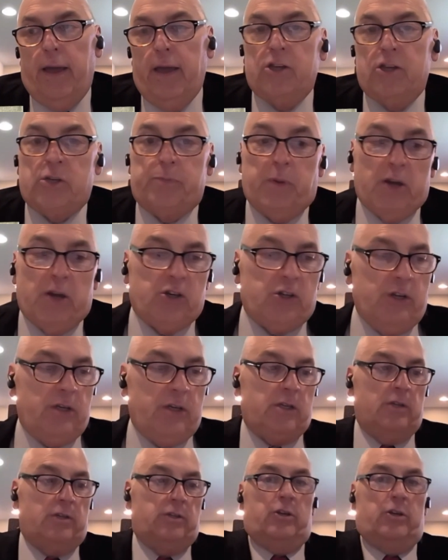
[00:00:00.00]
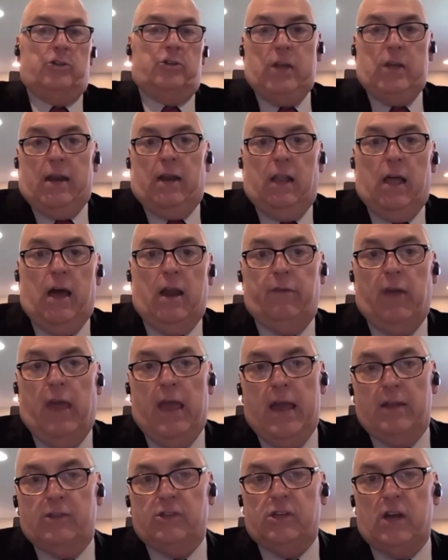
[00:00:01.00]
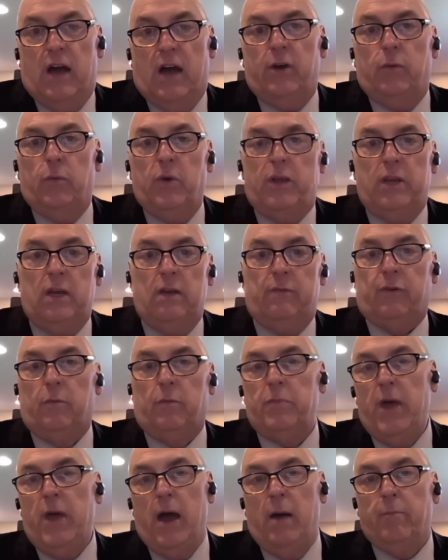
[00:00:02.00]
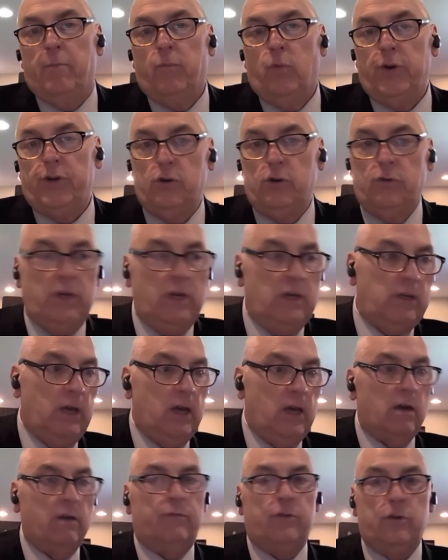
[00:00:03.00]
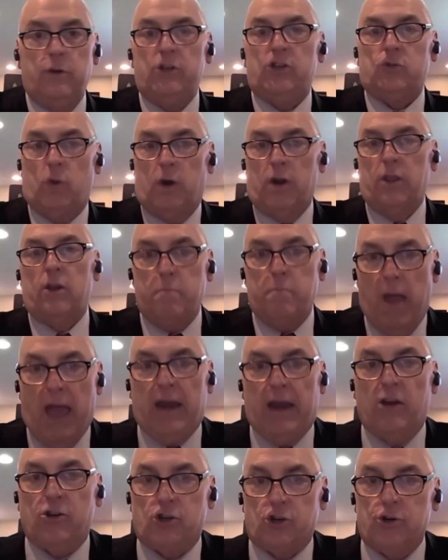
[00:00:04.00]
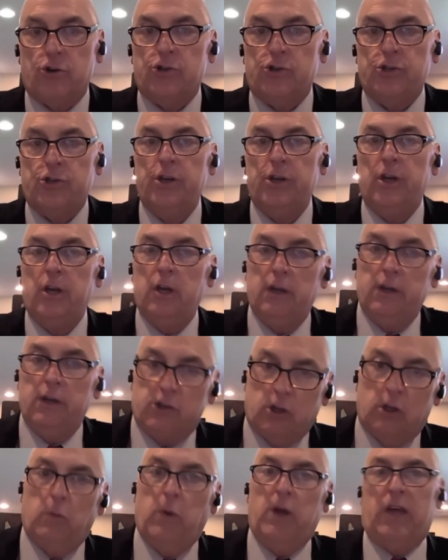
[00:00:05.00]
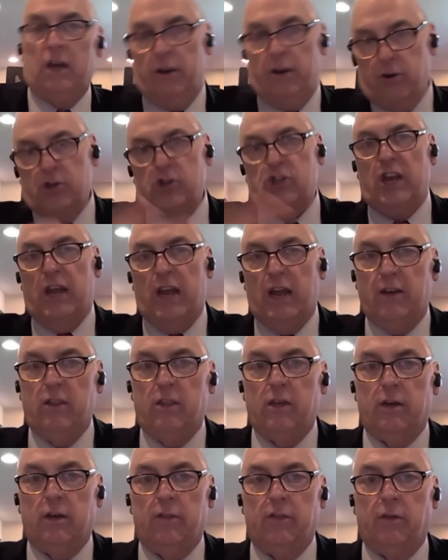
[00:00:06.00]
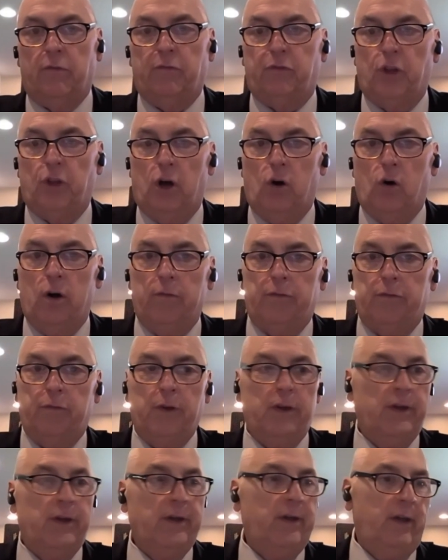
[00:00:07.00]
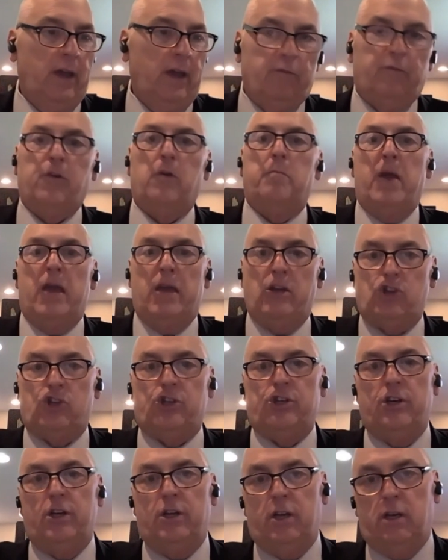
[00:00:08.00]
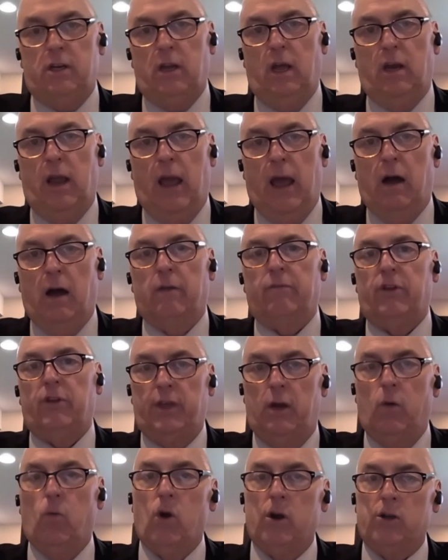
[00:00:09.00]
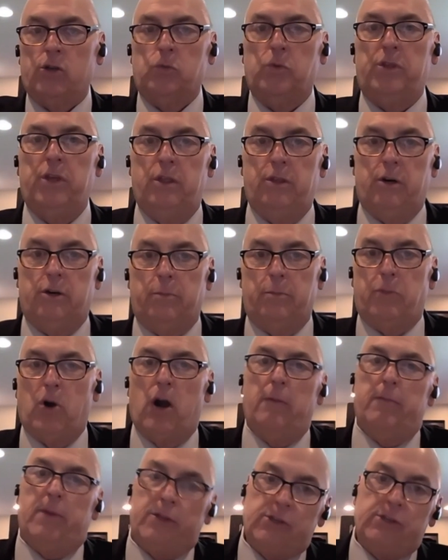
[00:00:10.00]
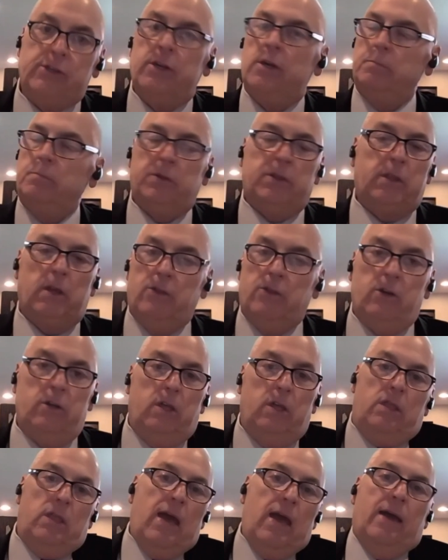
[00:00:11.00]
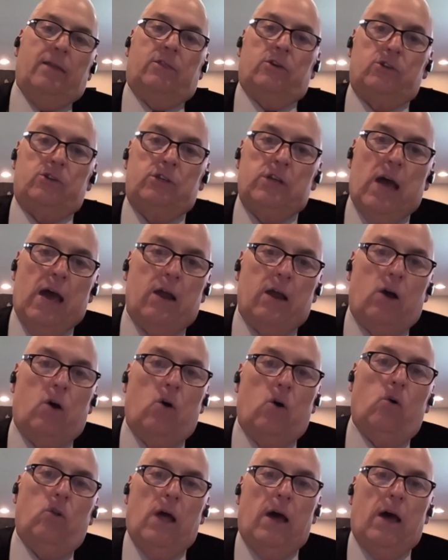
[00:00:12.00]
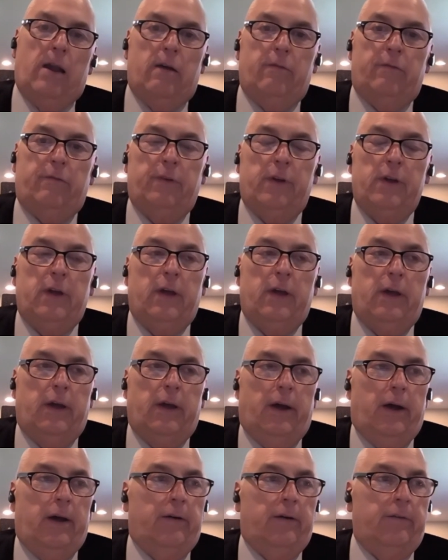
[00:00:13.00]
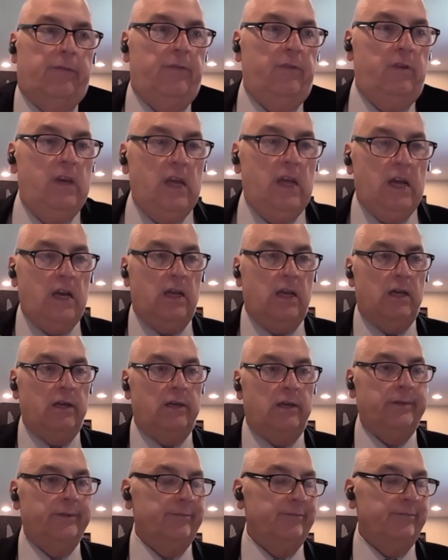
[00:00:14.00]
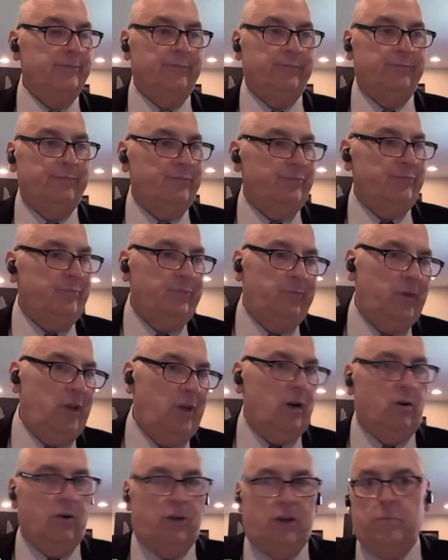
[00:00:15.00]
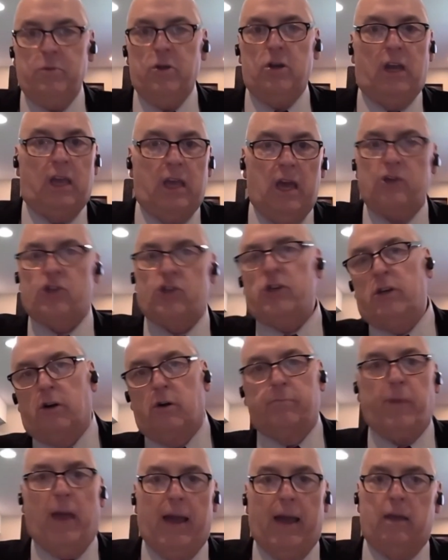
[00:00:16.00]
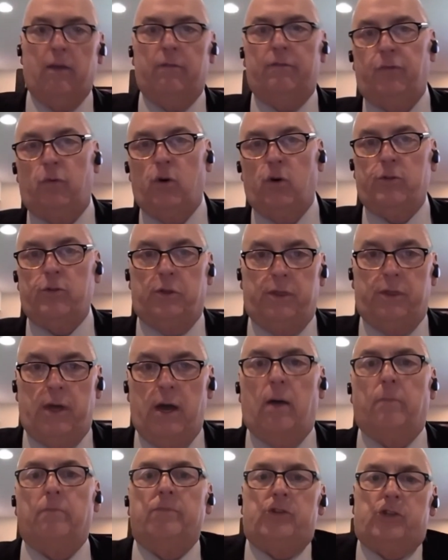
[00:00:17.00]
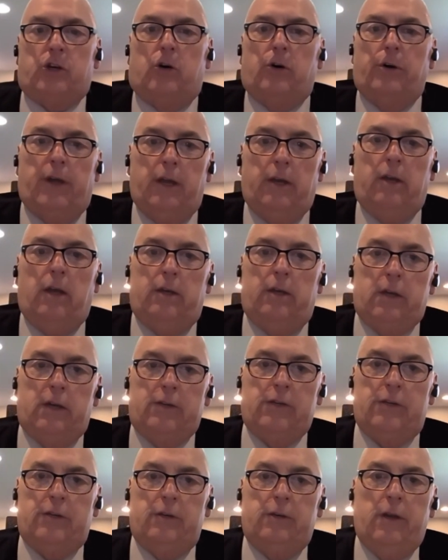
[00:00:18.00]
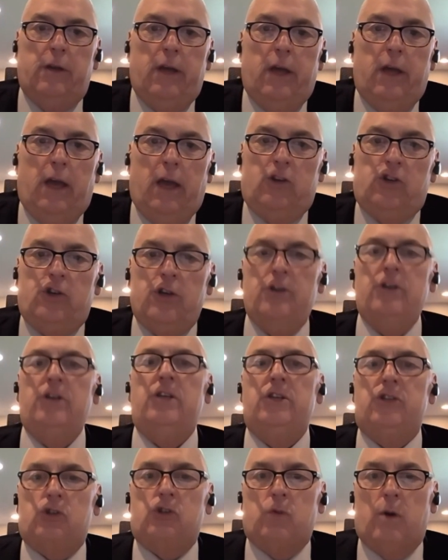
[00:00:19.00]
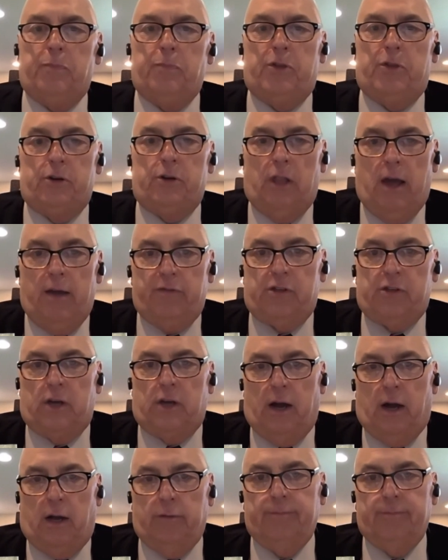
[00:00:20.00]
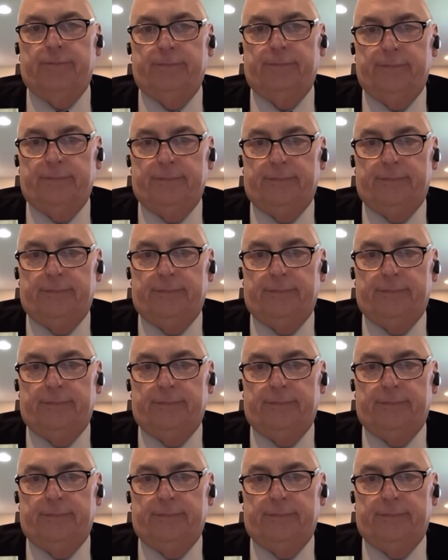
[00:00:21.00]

And especially since there's not a lot of hands-on that we need from them. We do need to interview each one of their managers so that we can understand the flow of information and how everything works within their departments. But other than that, there's not a whole lot of needed, communication or back and forth with them. So it shouldn't disrupt their lifestyle.